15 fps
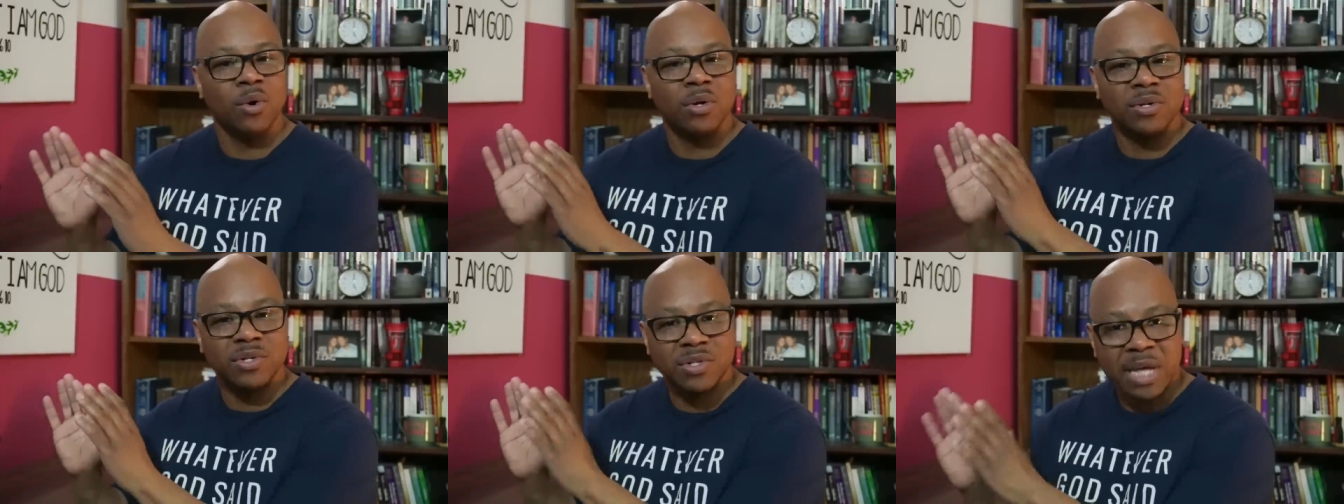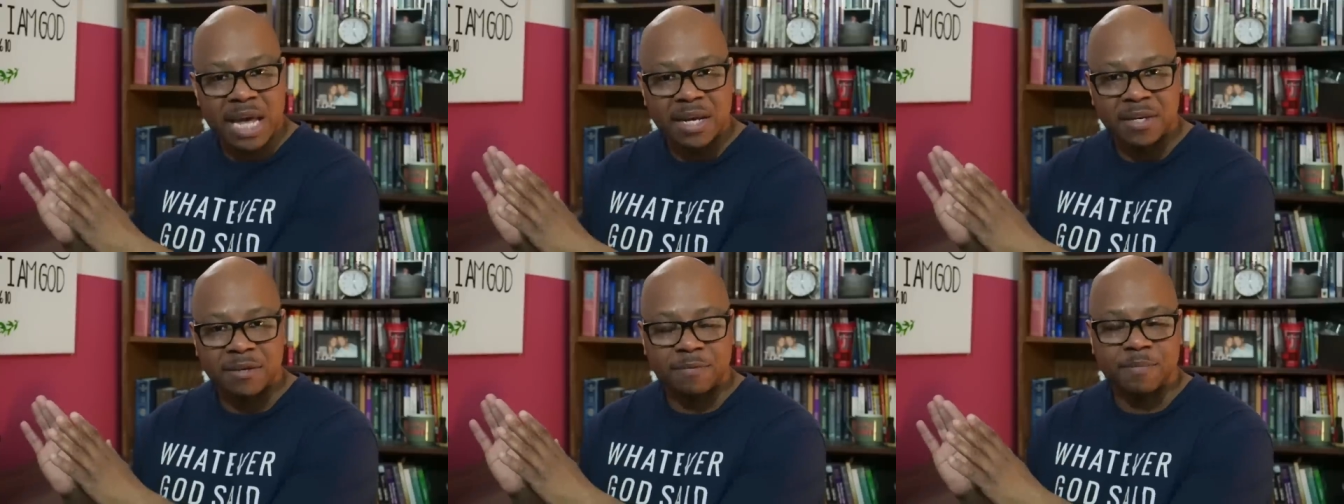
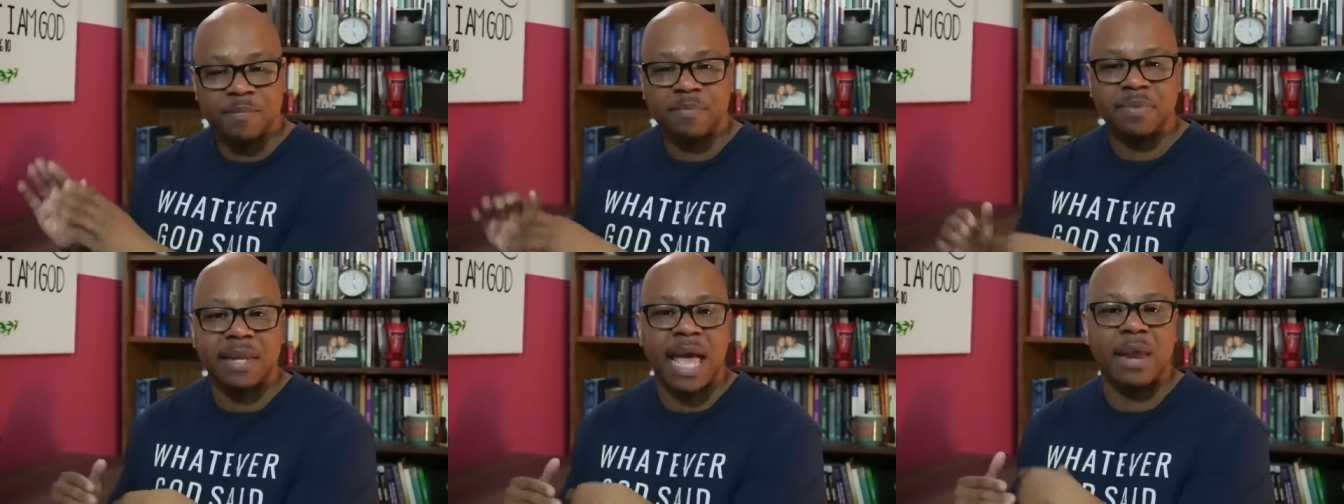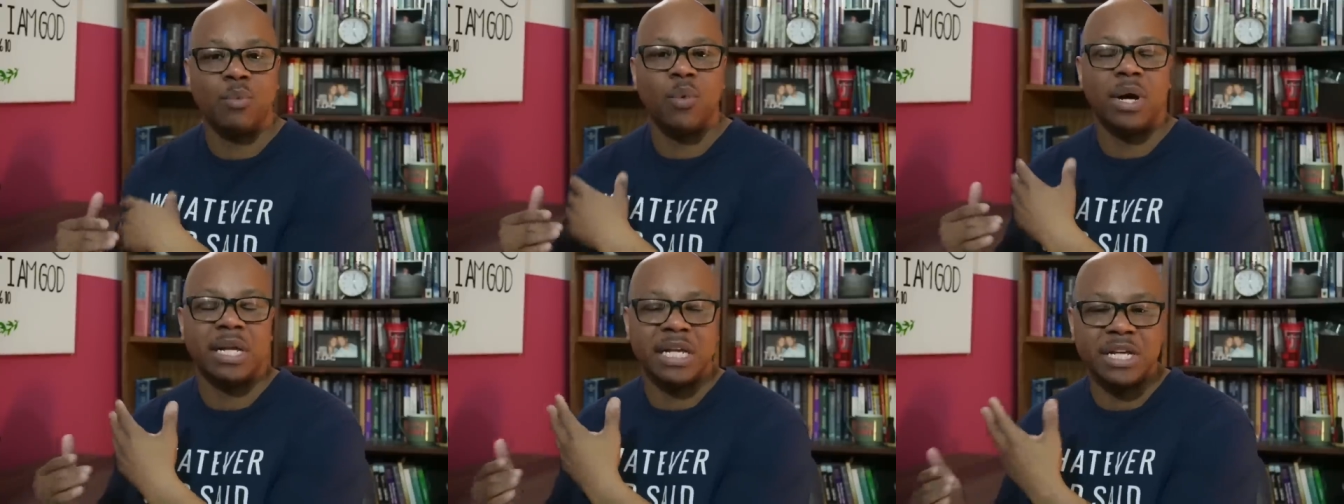Satan and
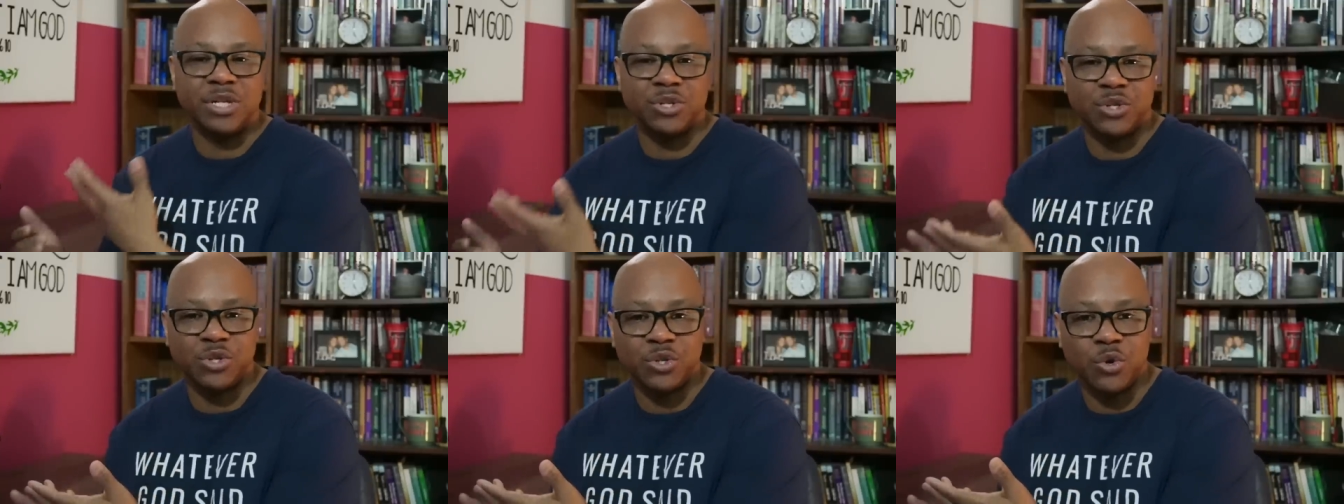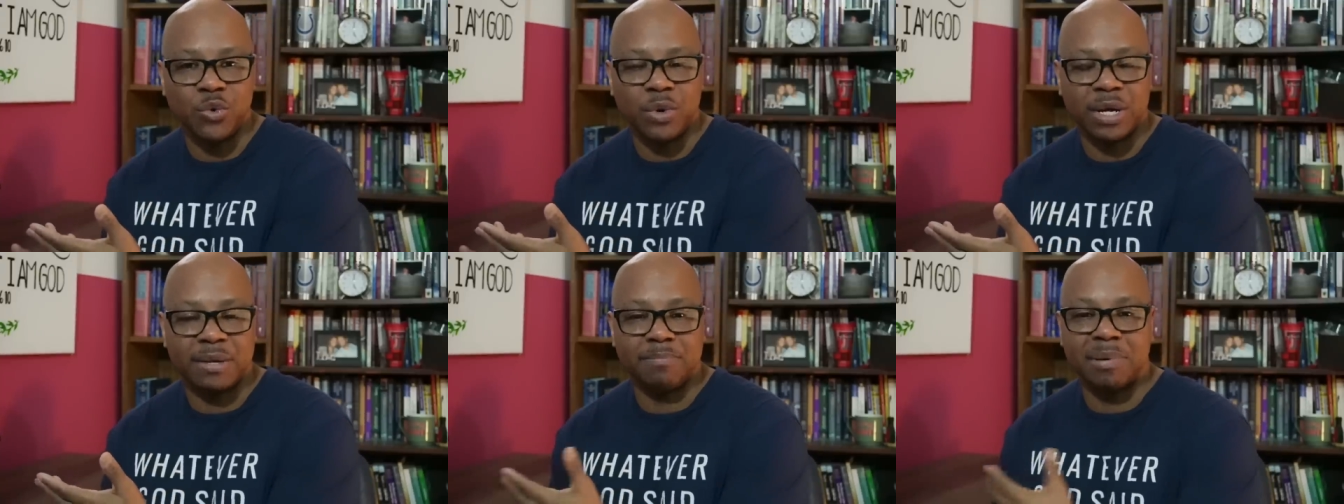what he's
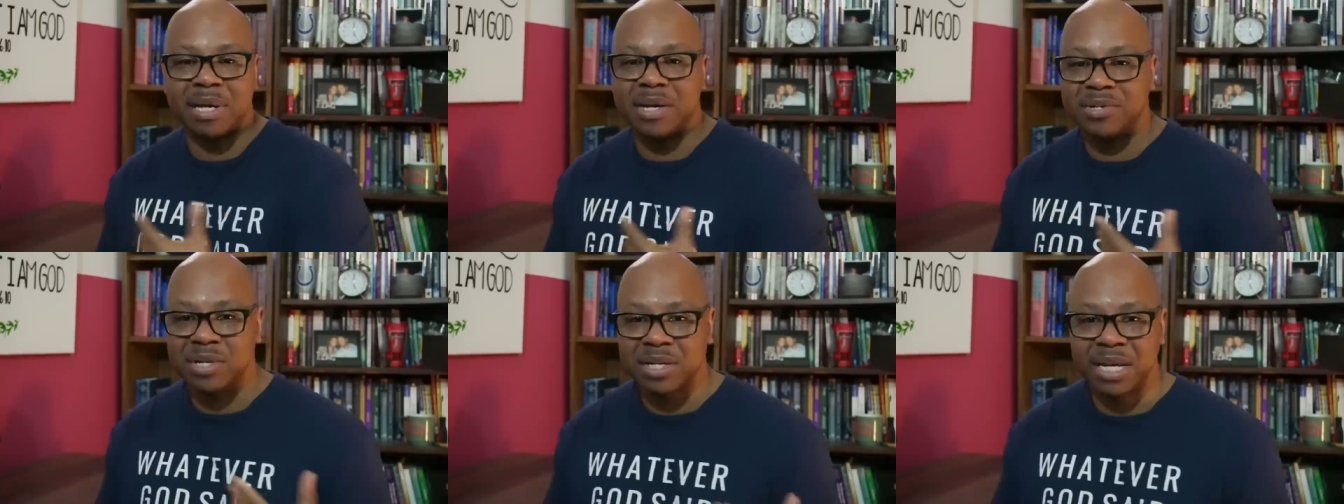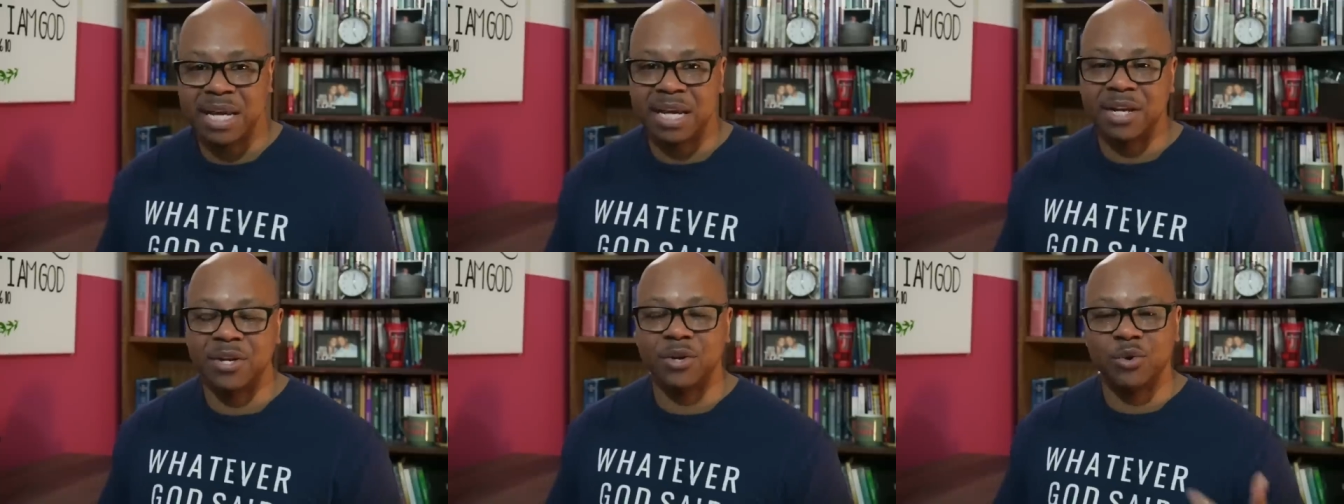doing, because
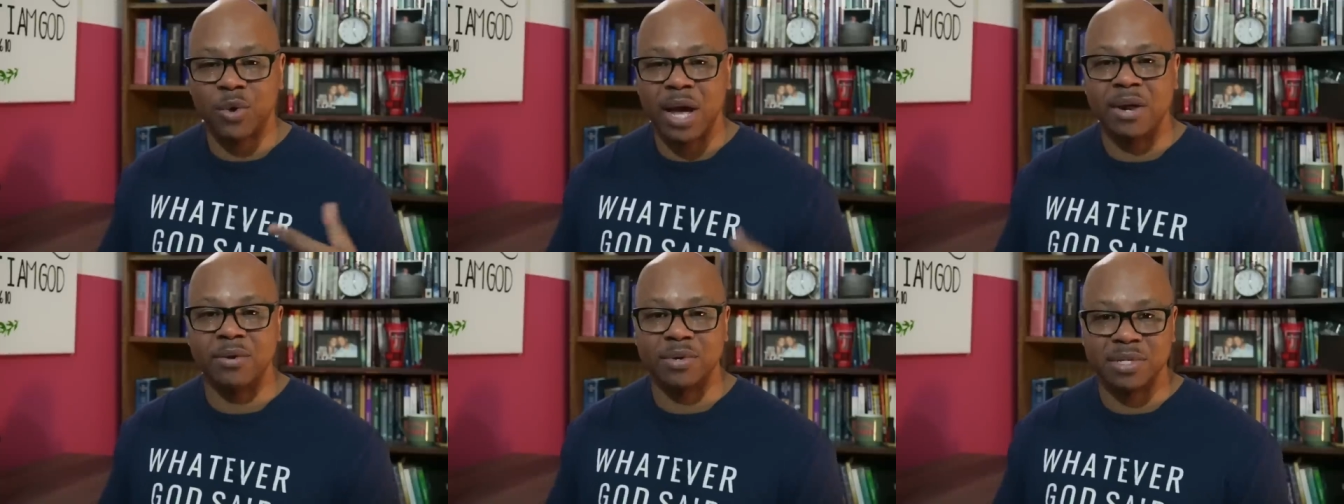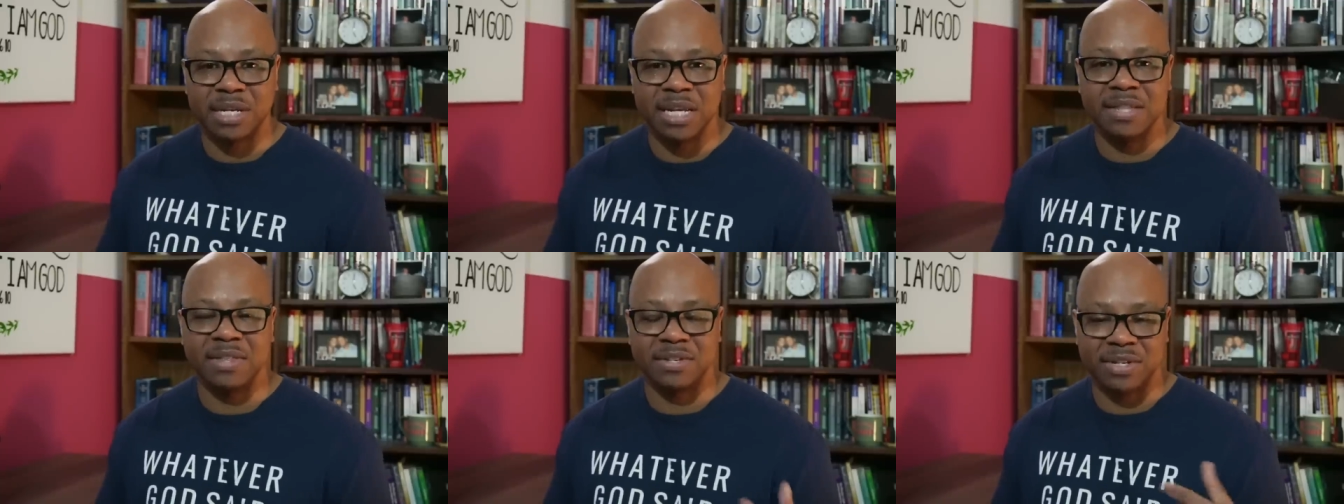again, greater is
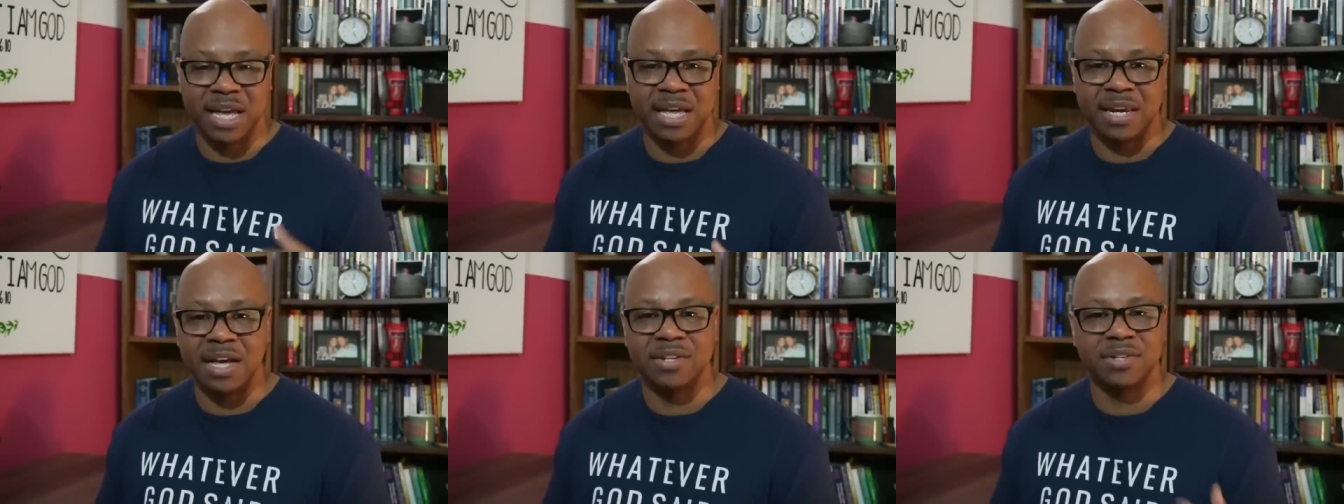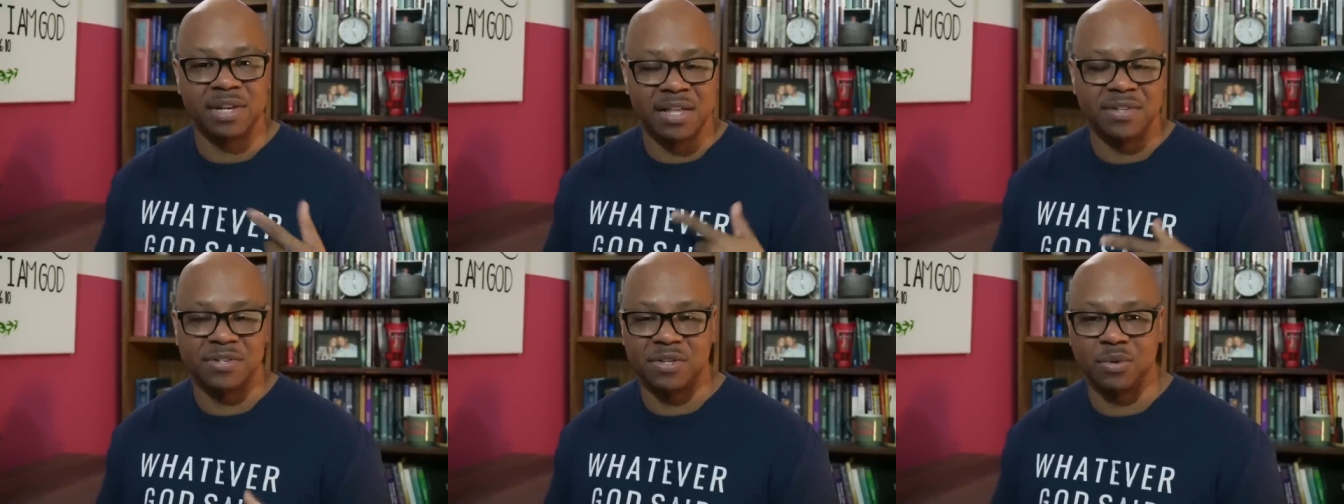he that's in us than
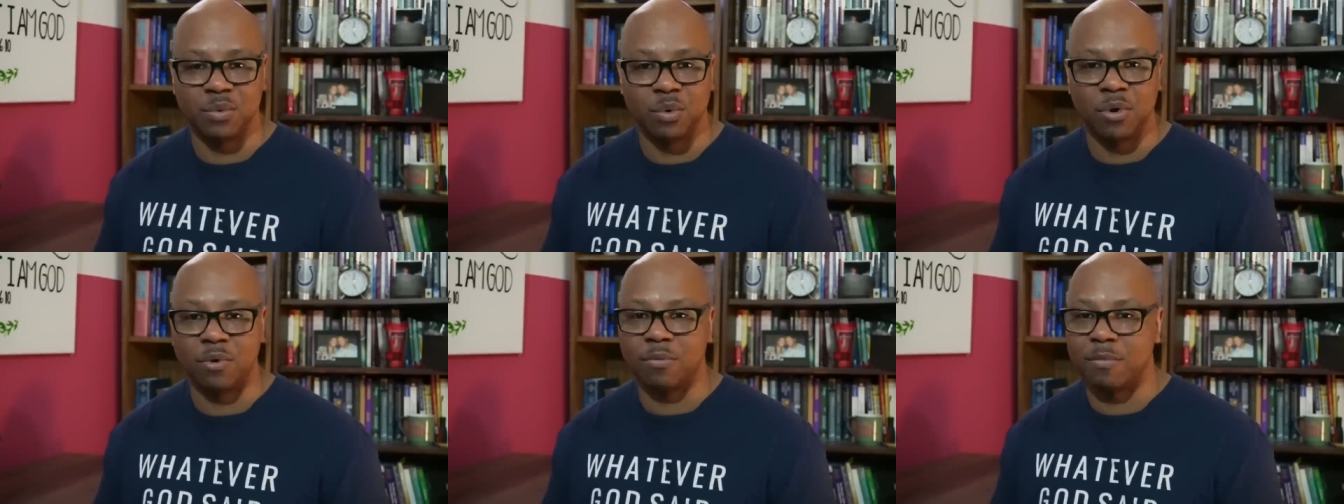he that's in the world.